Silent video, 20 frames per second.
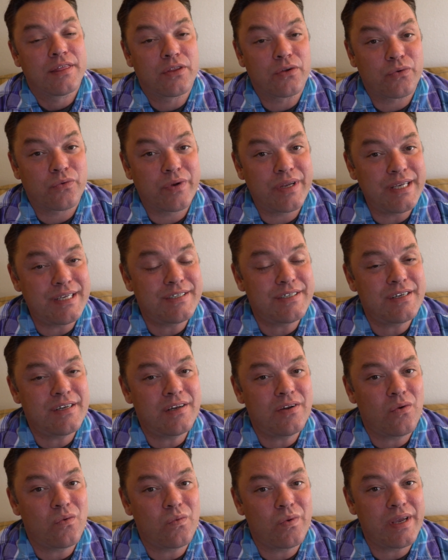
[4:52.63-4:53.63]
the
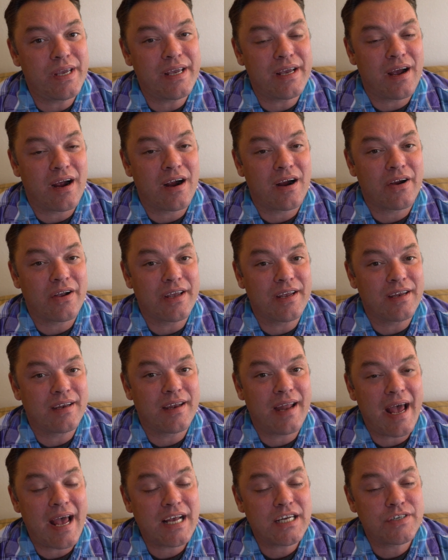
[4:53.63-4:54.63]
reason we are
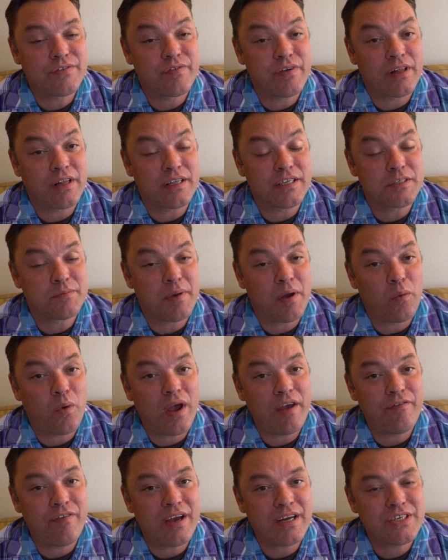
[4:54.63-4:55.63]
in Nashville is my wife